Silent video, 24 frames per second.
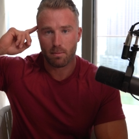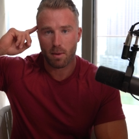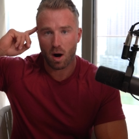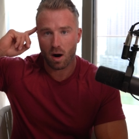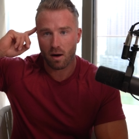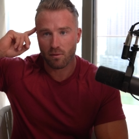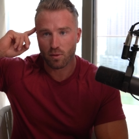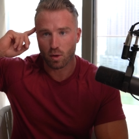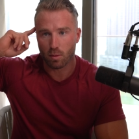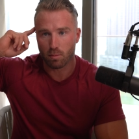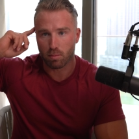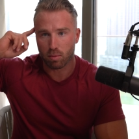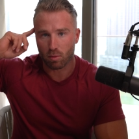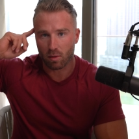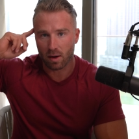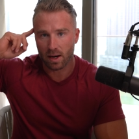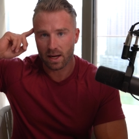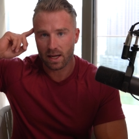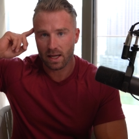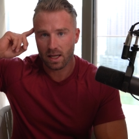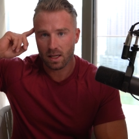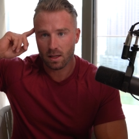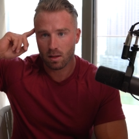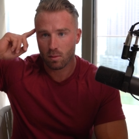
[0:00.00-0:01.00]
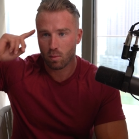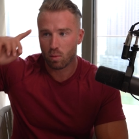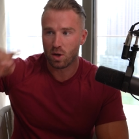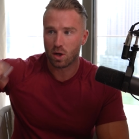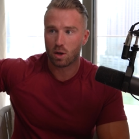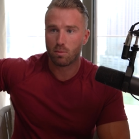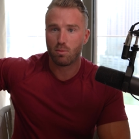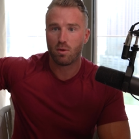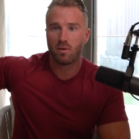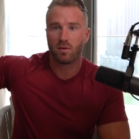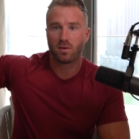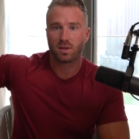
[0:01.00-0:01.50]
part of your brain, when
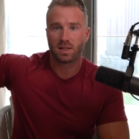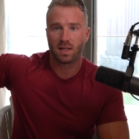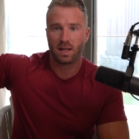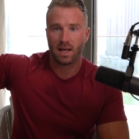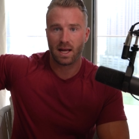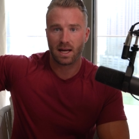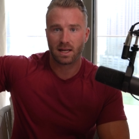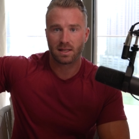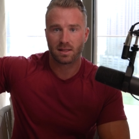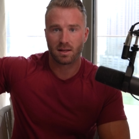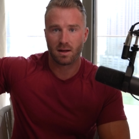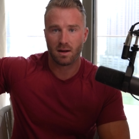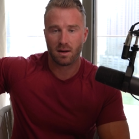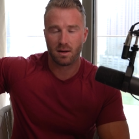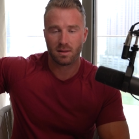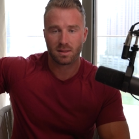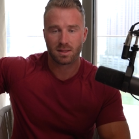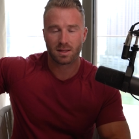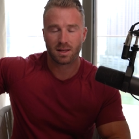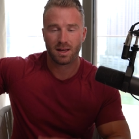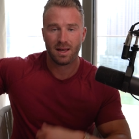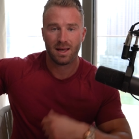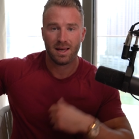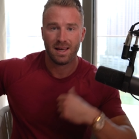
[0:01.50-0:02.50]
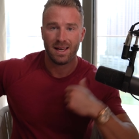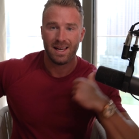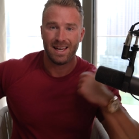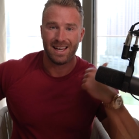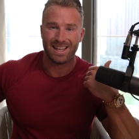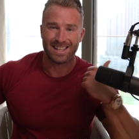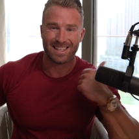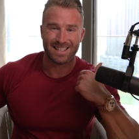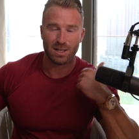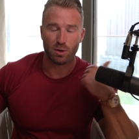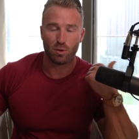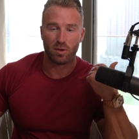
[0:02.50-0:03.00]
you move on to the next task,
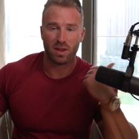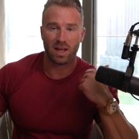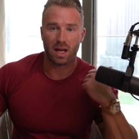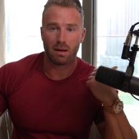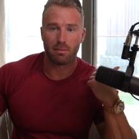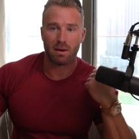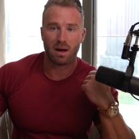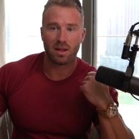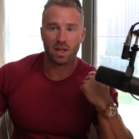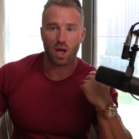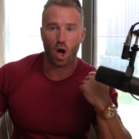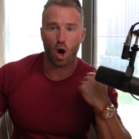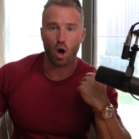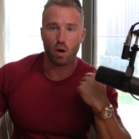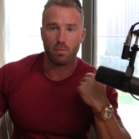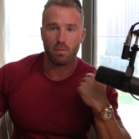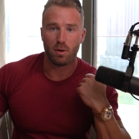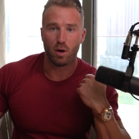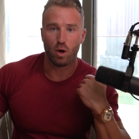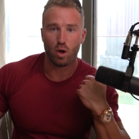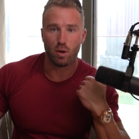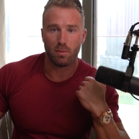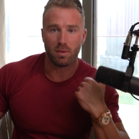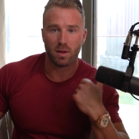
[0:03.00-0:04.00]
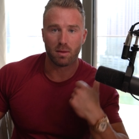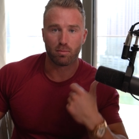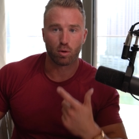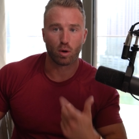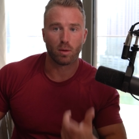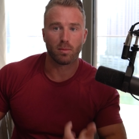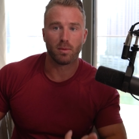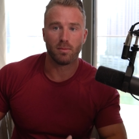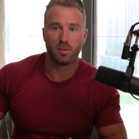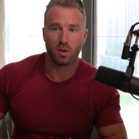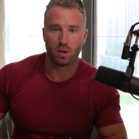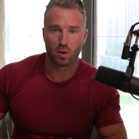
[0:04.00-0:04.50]
is still thinking about the open loop of the
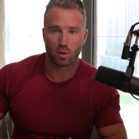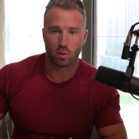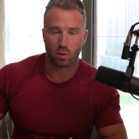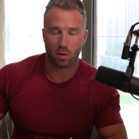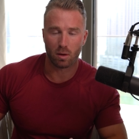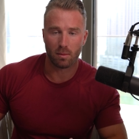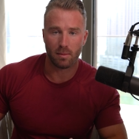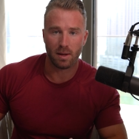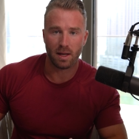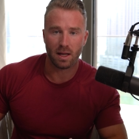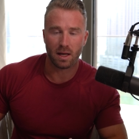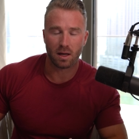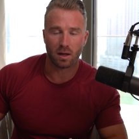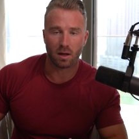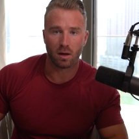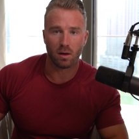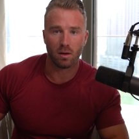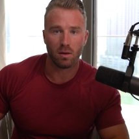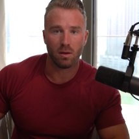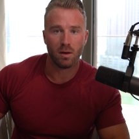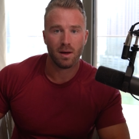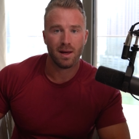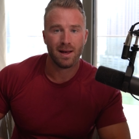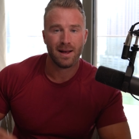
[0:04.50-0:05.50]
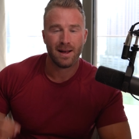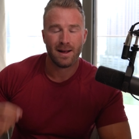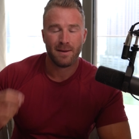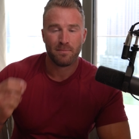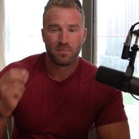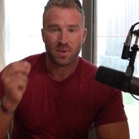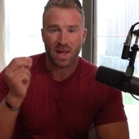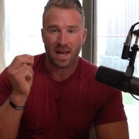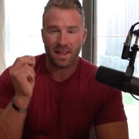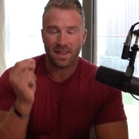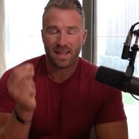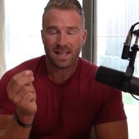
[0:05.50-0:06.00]
problem you saw a minute ago.
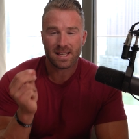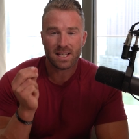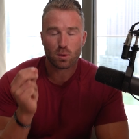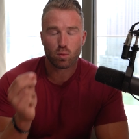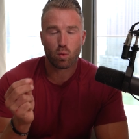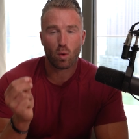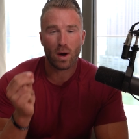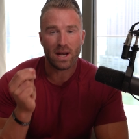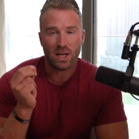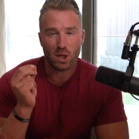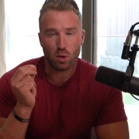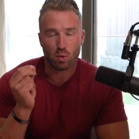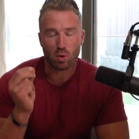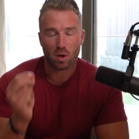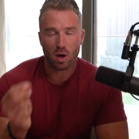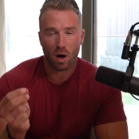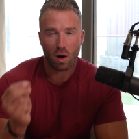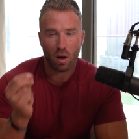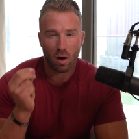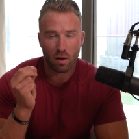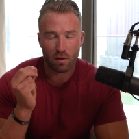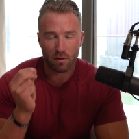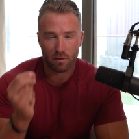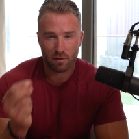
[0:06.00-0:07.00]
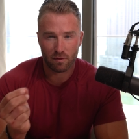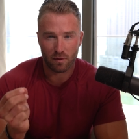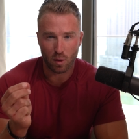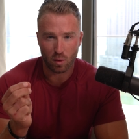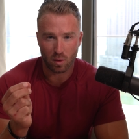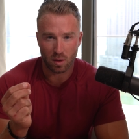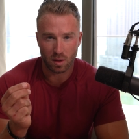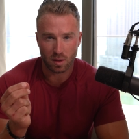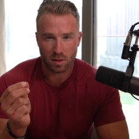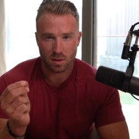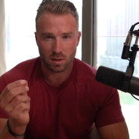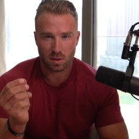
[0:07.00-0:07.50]
And this is when you can't
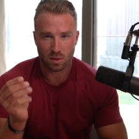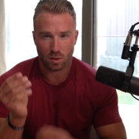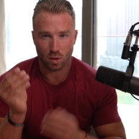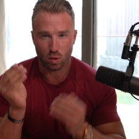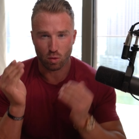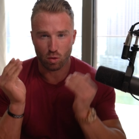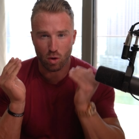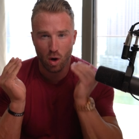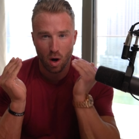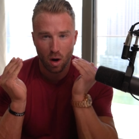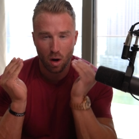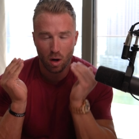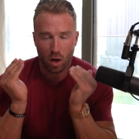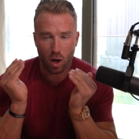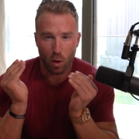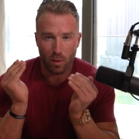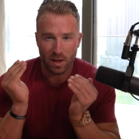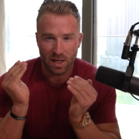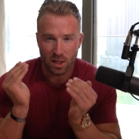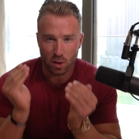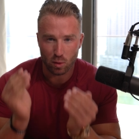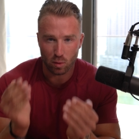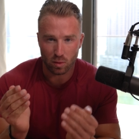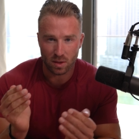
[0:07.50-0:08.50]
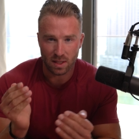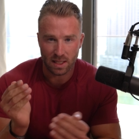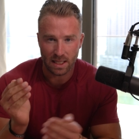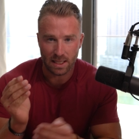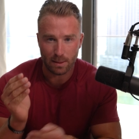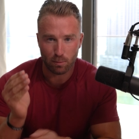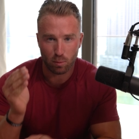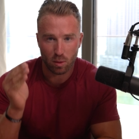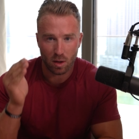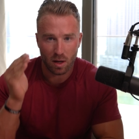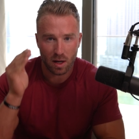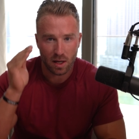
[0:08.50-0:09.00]
focus. You can't go into your
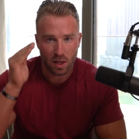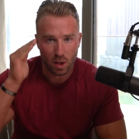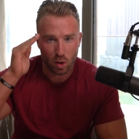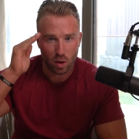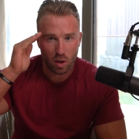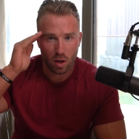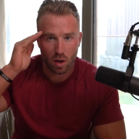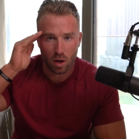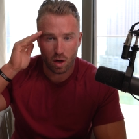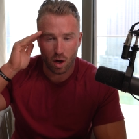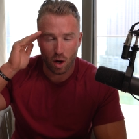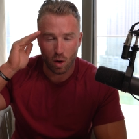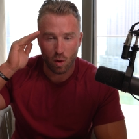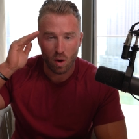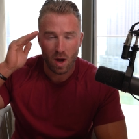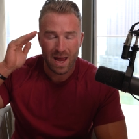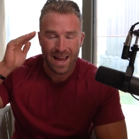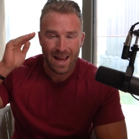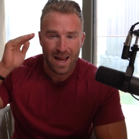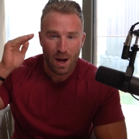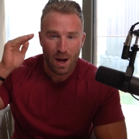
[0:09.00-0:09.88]
deep work and you can't go